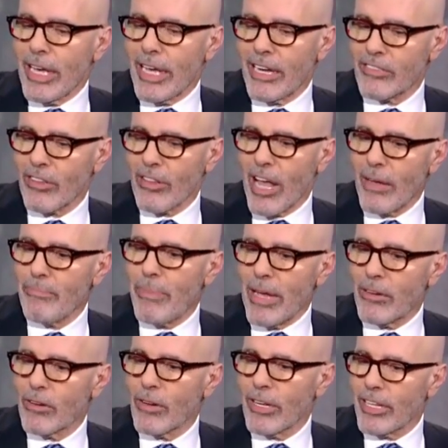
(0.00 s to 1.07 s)
and has a lot
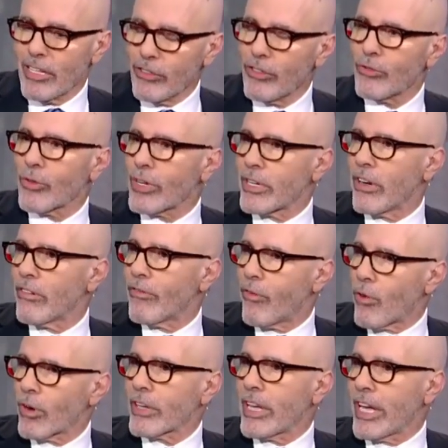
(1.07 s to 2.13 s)
better history of
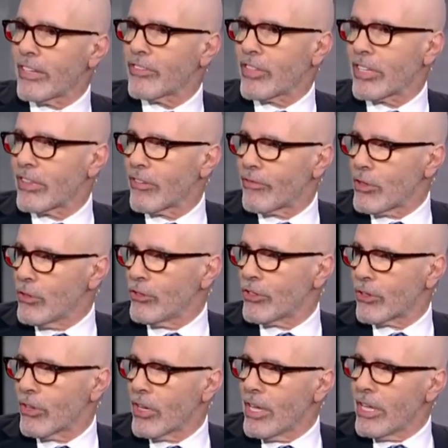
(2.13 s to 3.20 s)
forecasting the
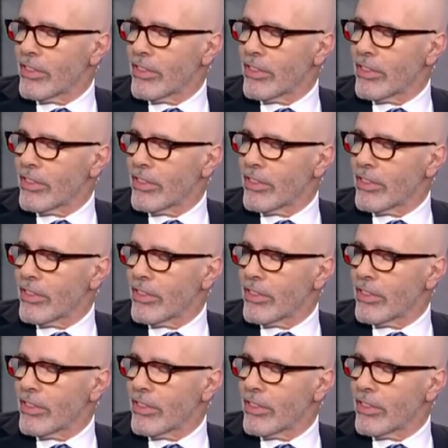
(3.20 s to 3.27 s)
future